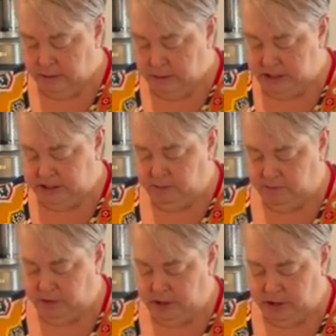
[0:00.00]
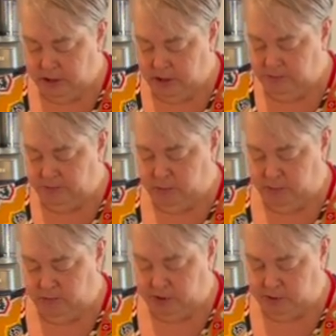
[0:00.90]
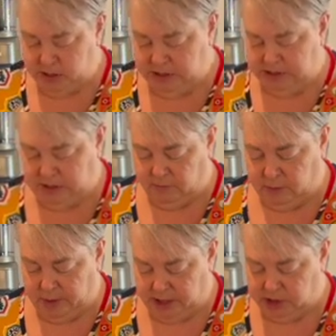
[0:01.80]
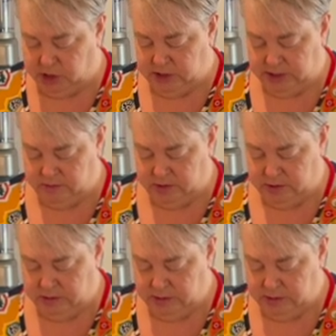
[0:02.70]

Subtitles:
And it's been very good. We've roasted several packages of it.